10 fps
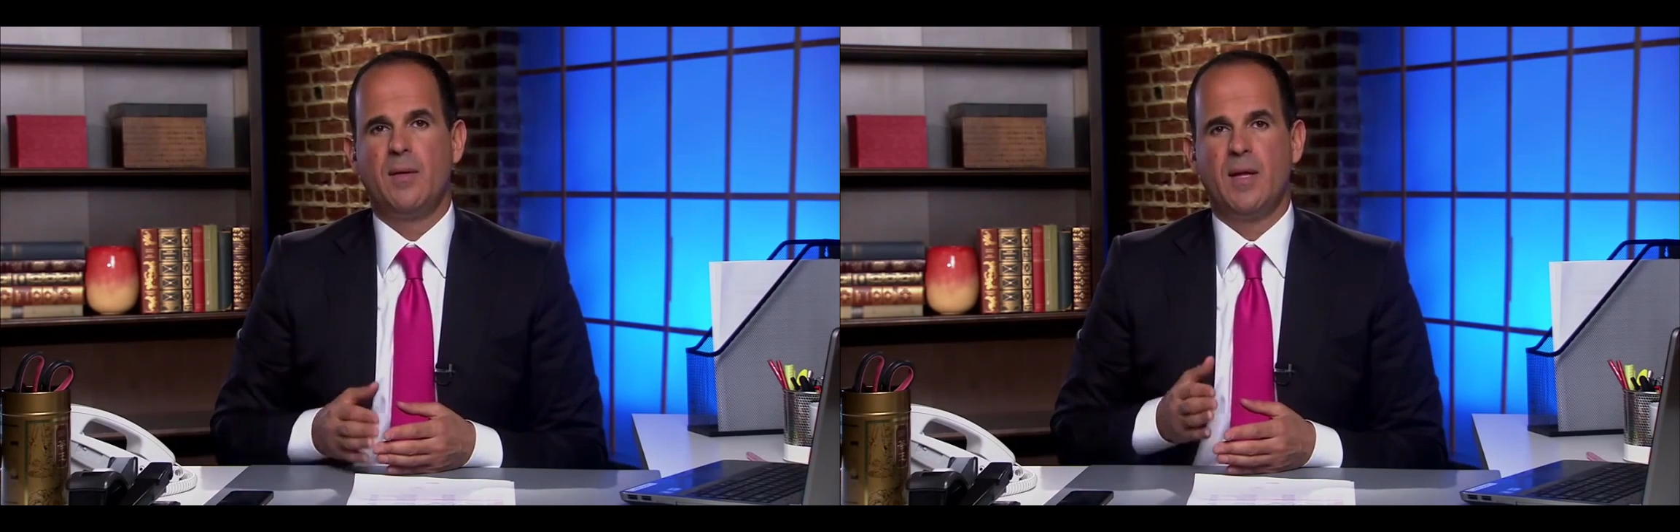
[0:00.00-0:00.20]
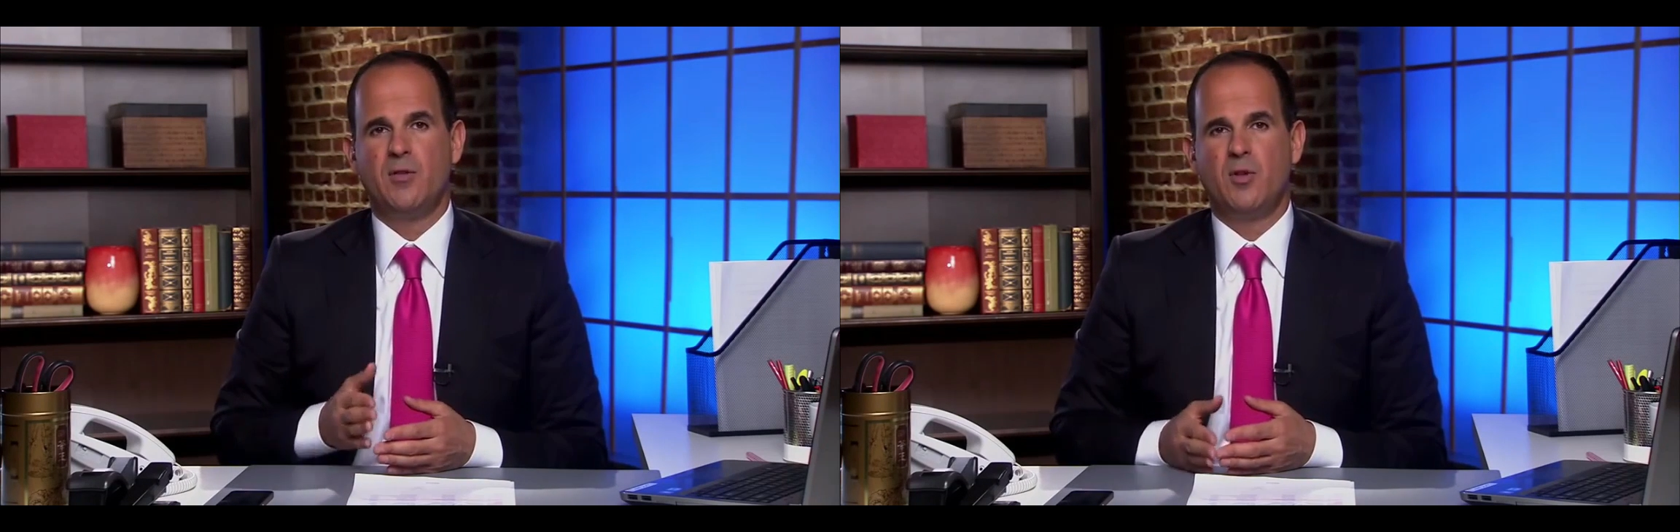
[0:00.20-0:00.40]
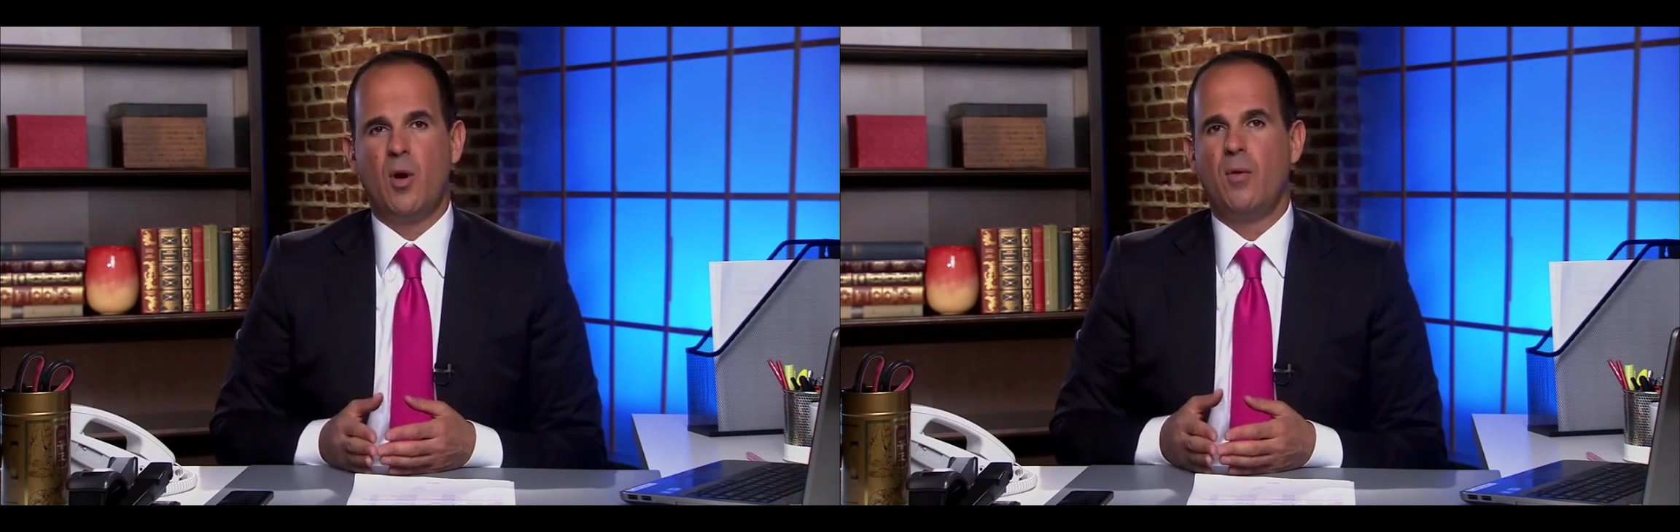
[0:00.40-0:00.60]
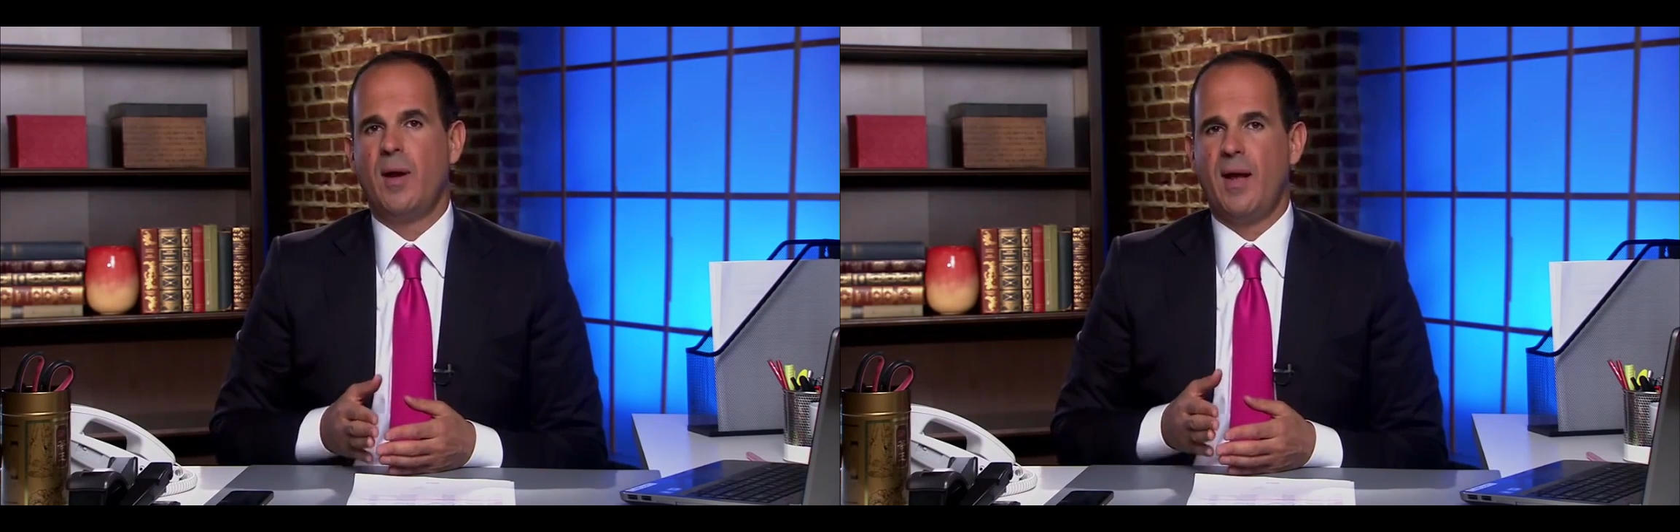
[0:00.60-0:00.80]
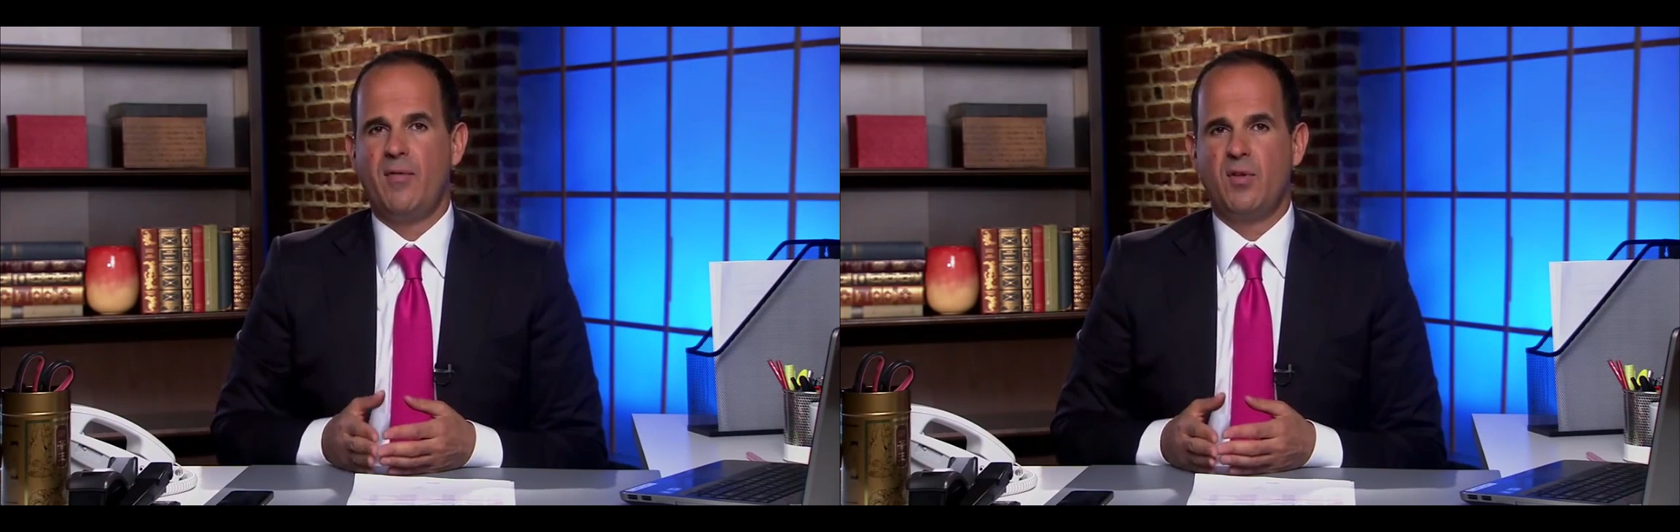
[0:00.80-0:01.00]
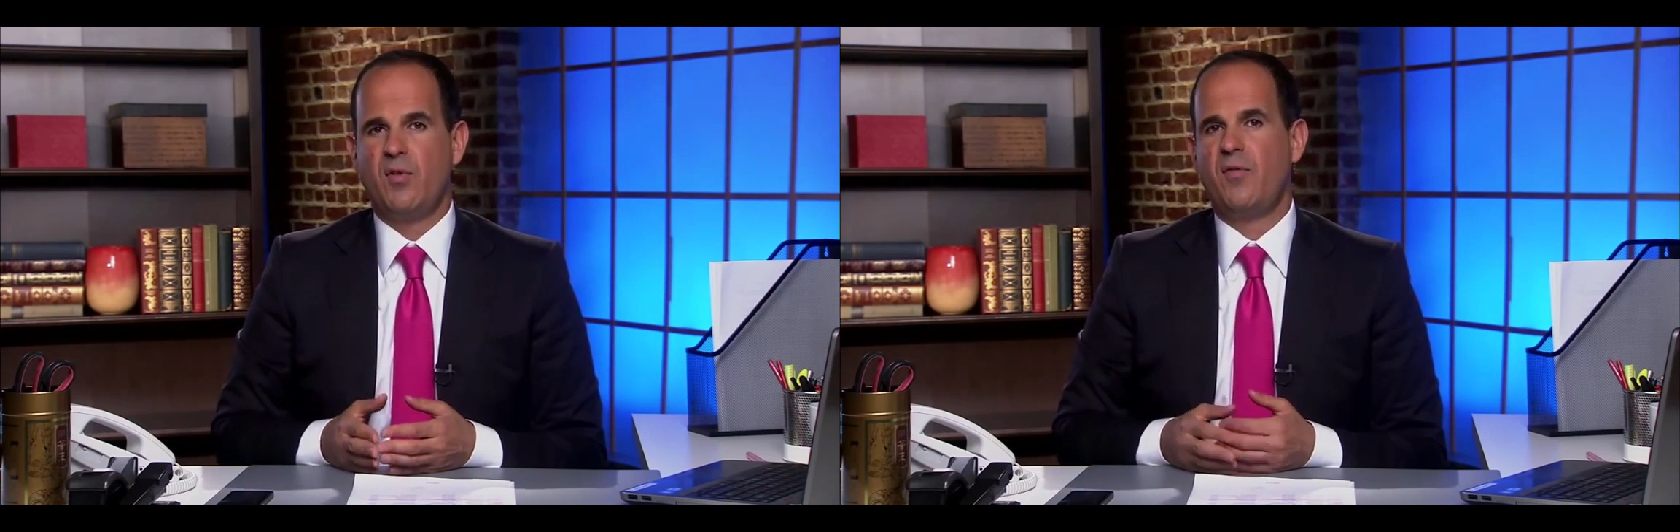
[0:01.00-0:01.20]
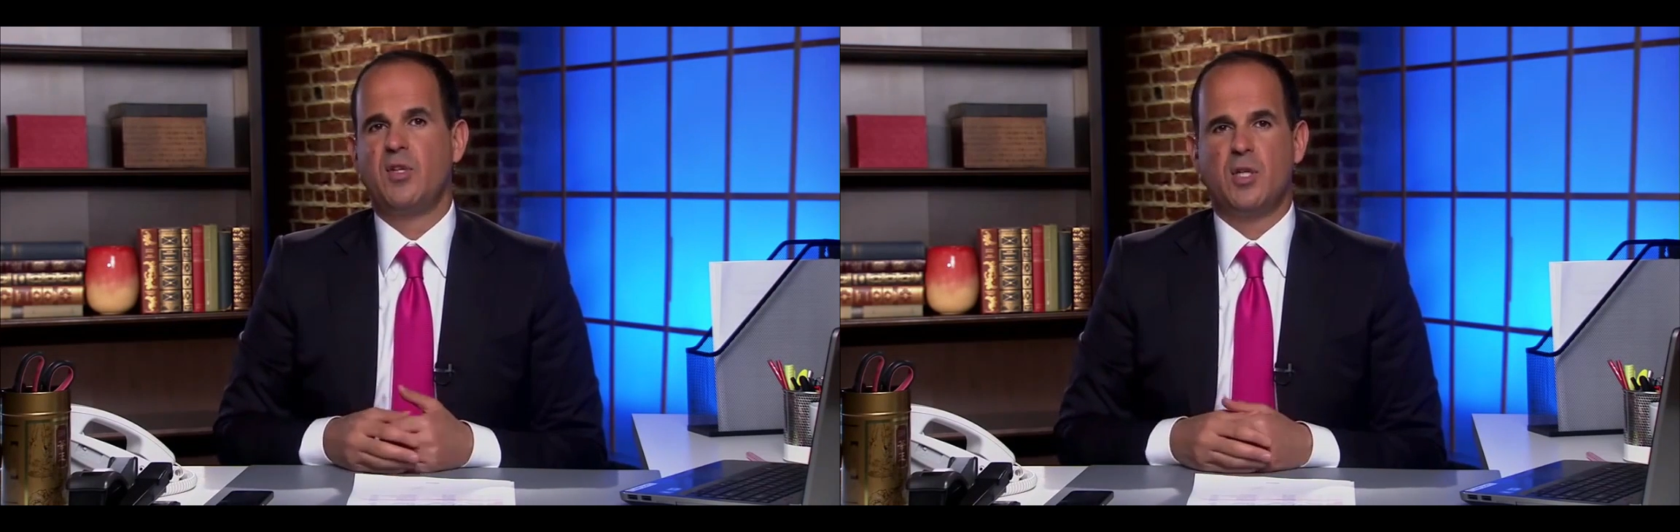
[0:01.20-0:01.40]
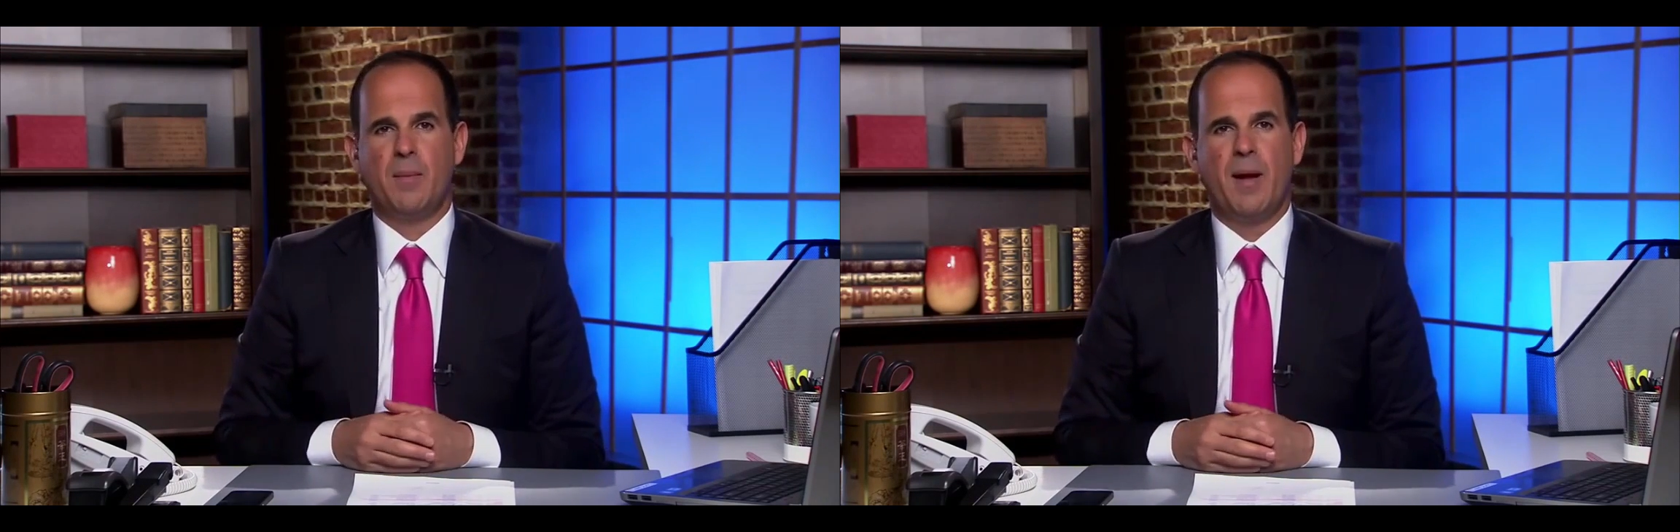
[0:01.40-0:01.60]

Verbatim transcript: they don't have the sufficient